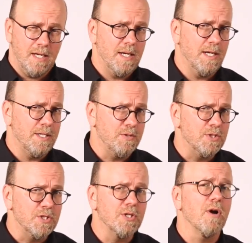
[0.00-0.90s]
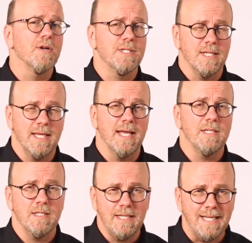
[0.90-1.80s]
uh, you start to get
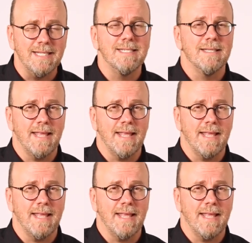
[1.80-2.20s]
into